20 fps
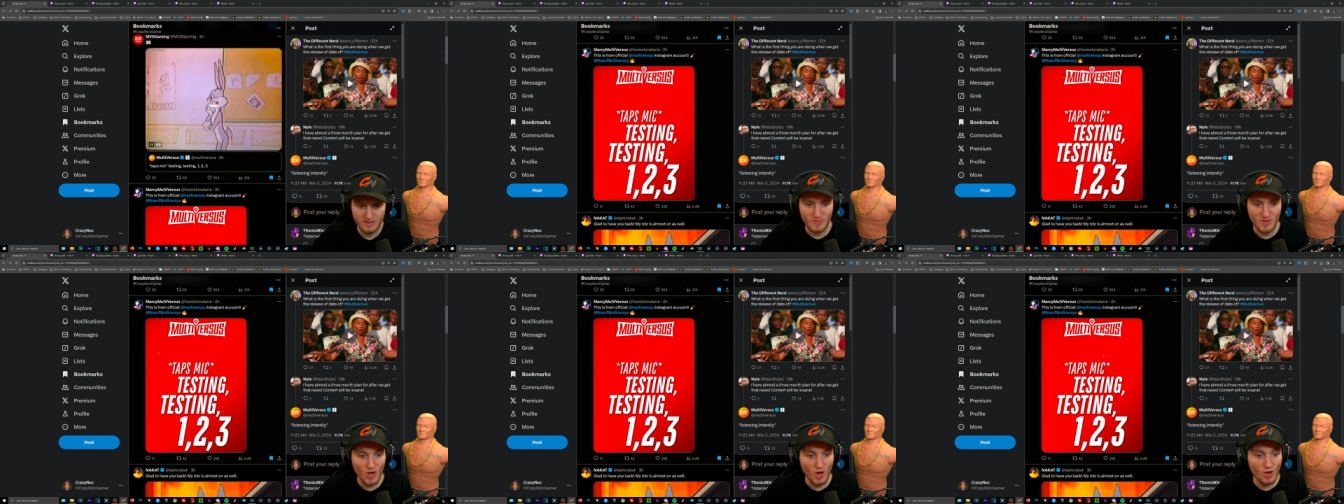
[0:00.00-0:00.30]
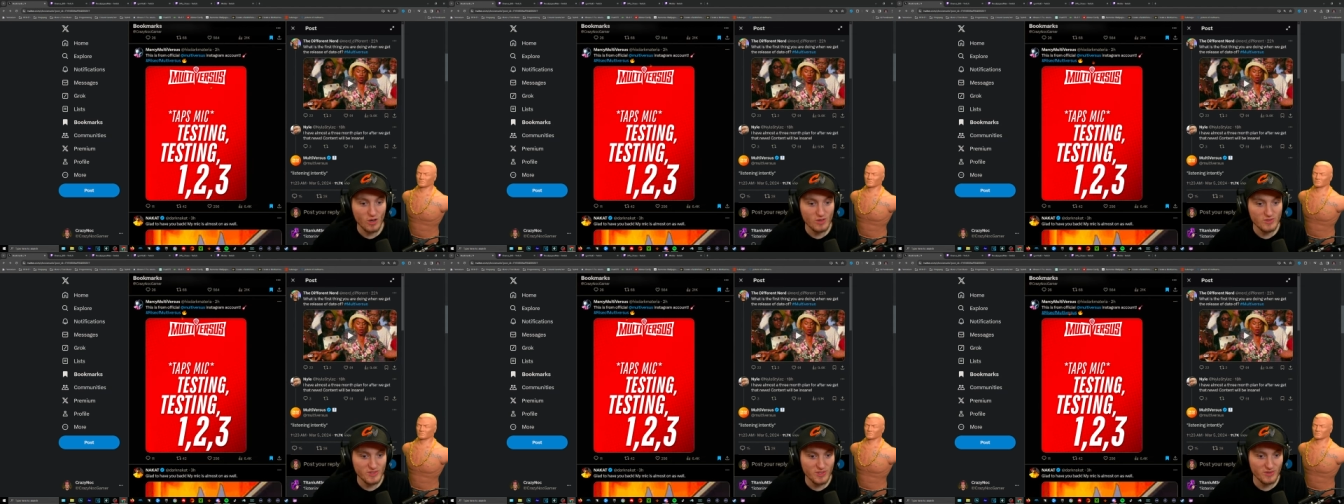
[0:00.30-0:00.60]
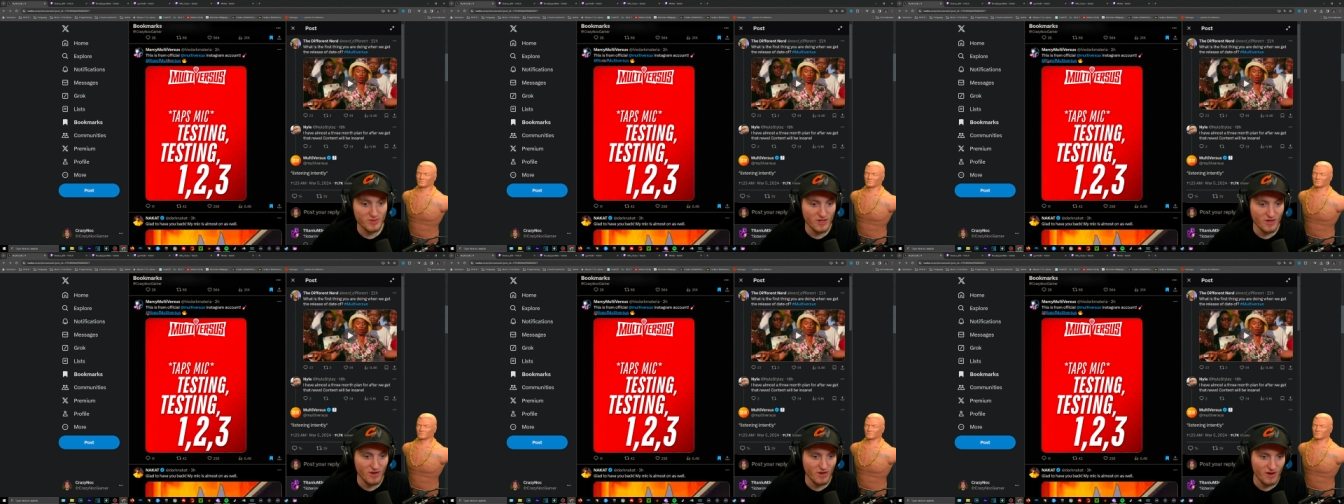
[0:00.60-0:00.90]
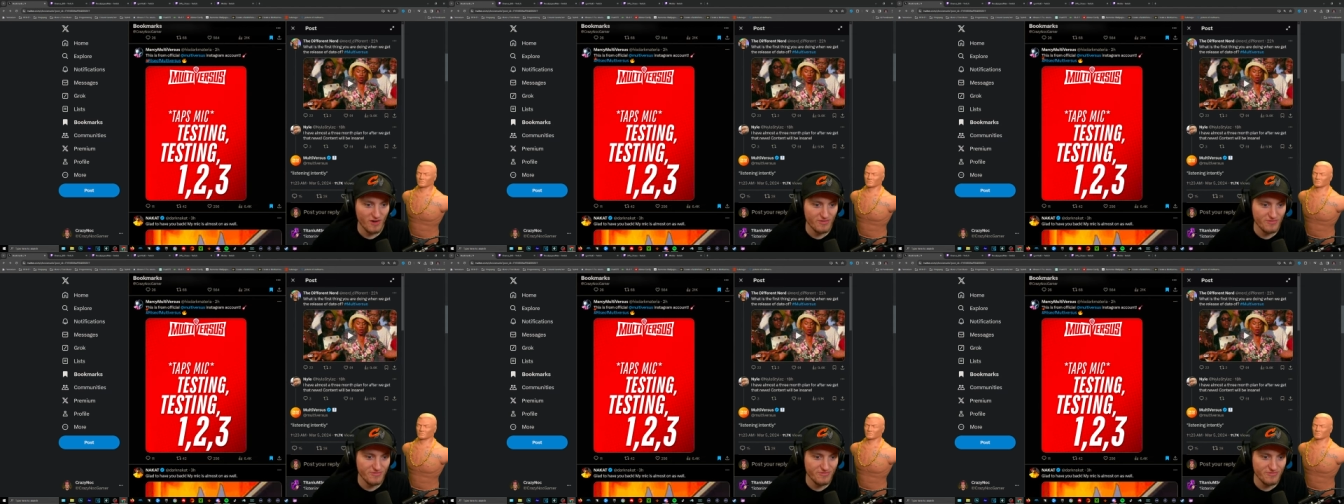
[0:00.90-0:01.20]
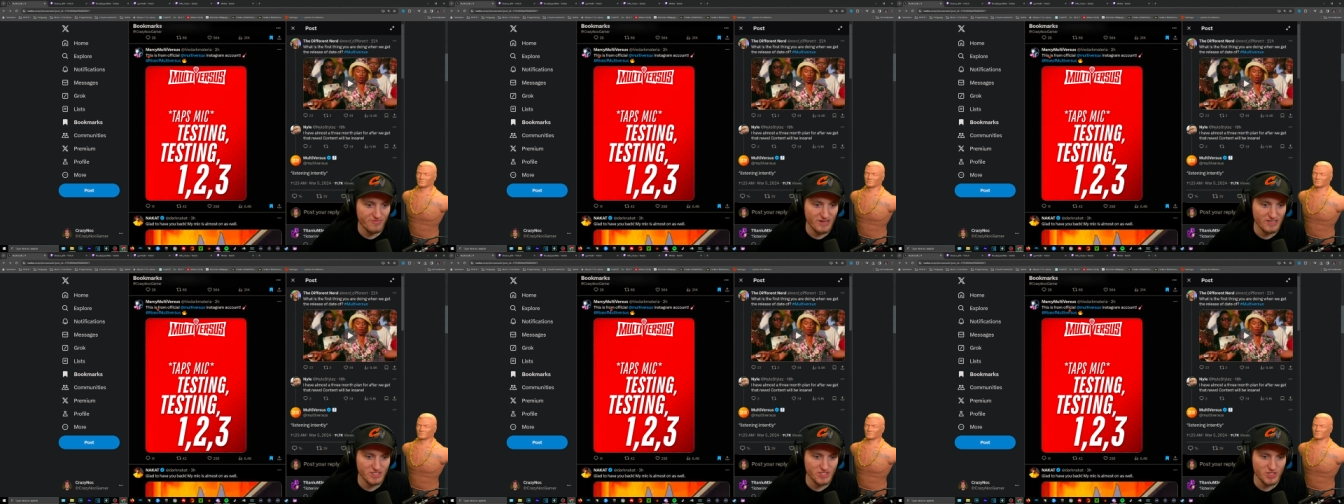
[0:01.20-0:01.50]
Also, their
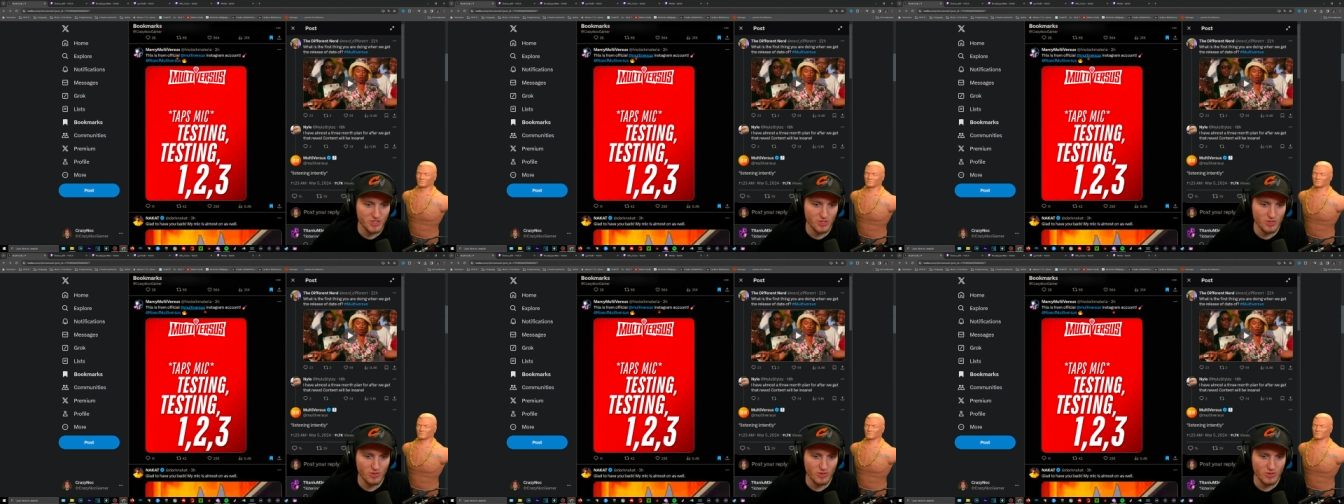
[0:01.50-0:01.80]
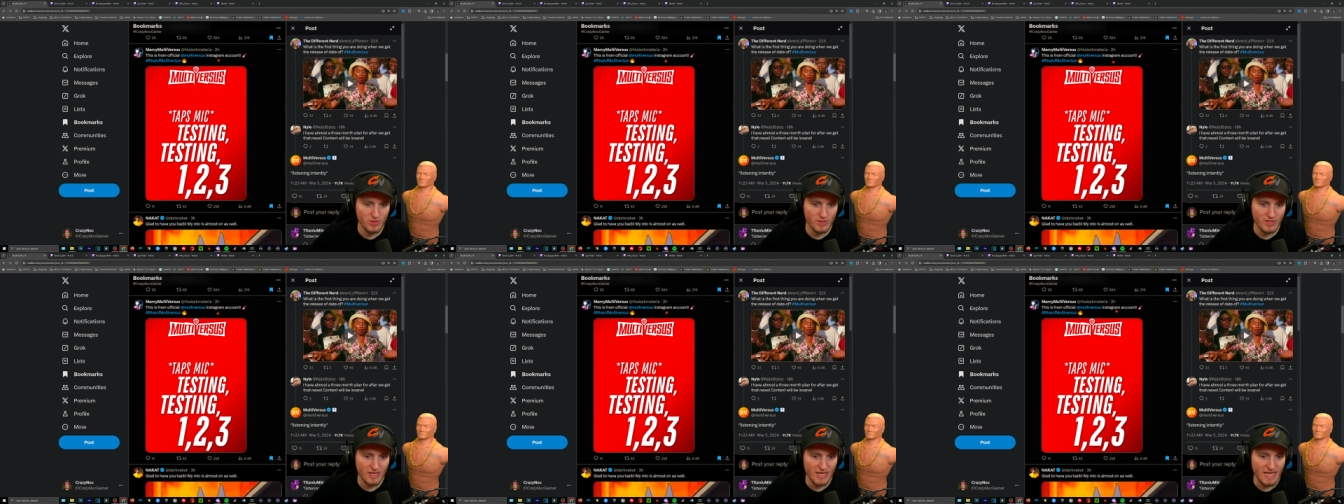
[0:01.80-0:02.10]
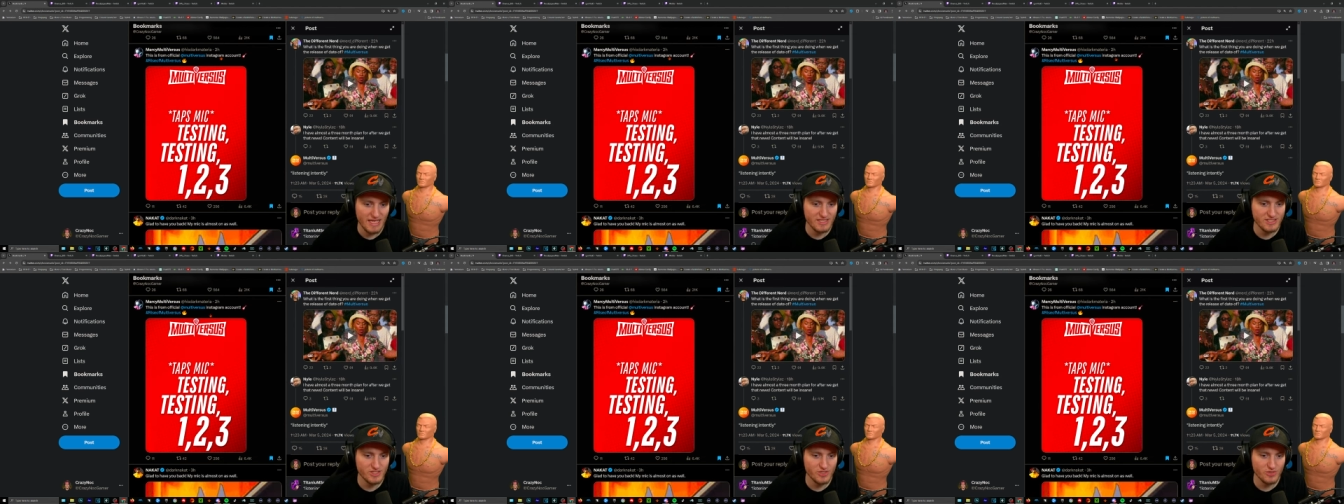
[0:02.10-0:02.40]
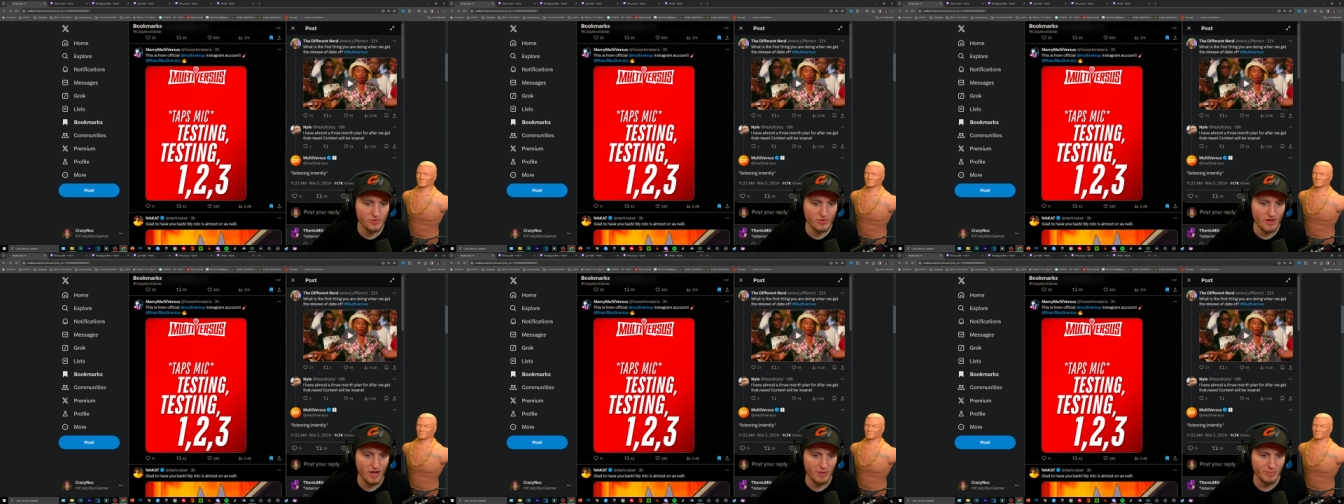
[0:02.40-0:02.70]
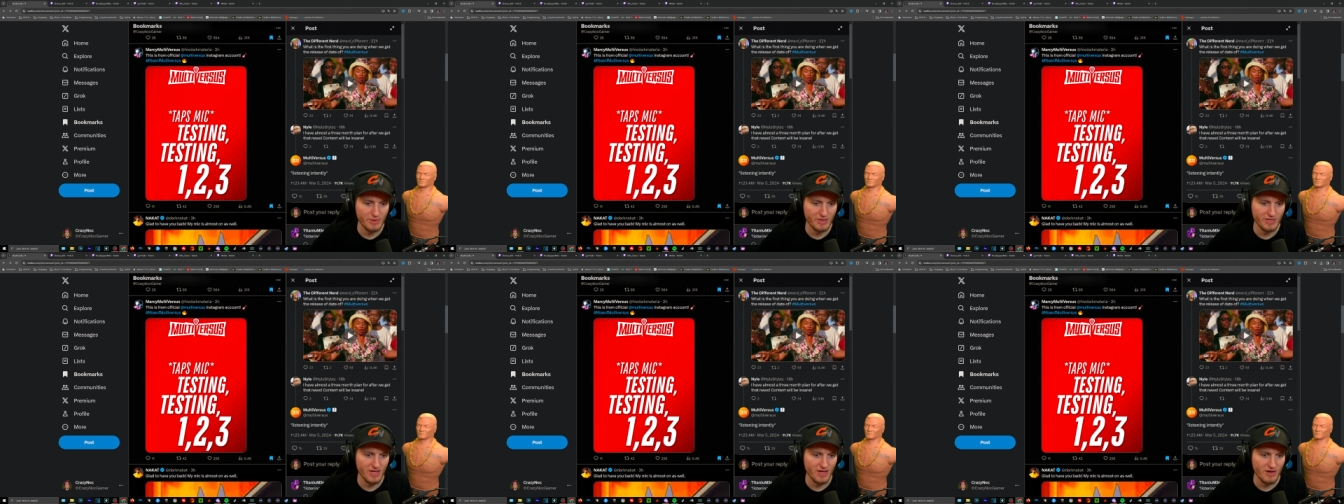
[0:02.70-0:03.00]
official Instagram
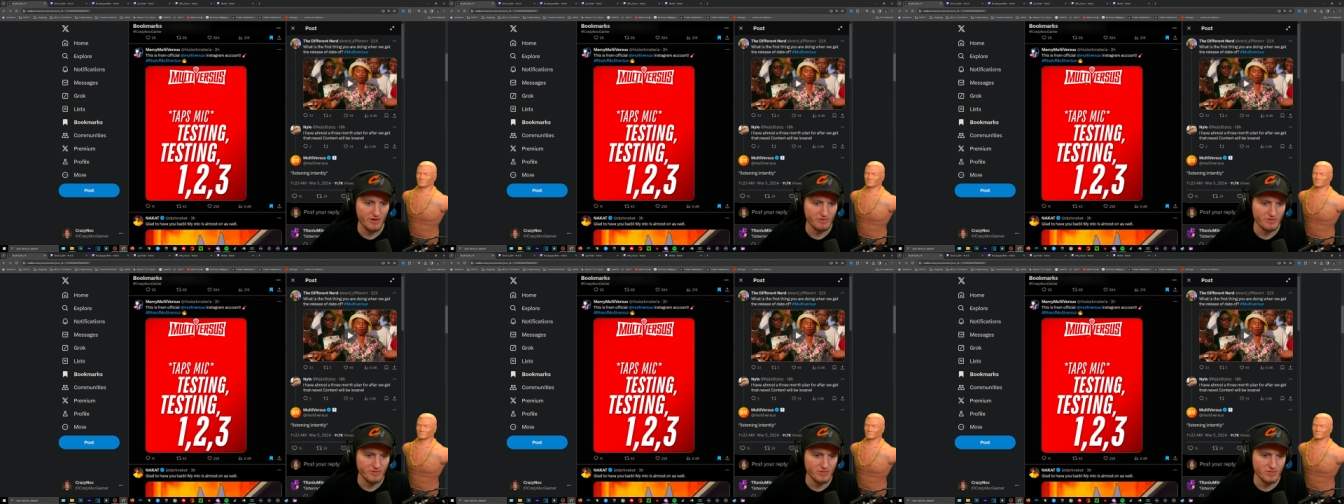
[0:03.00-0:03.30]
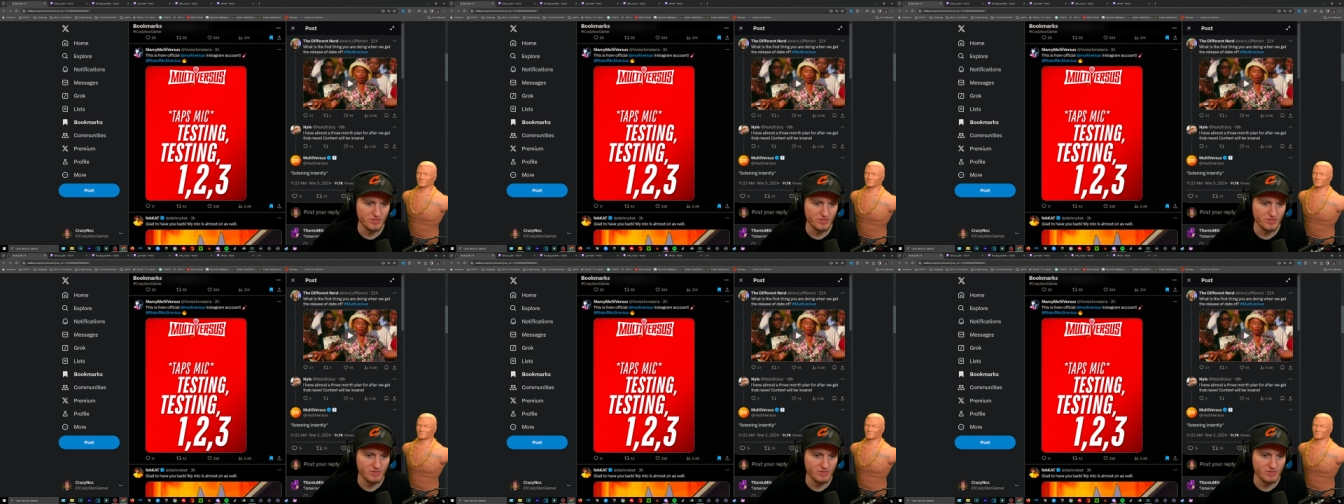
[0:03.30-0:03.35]
account.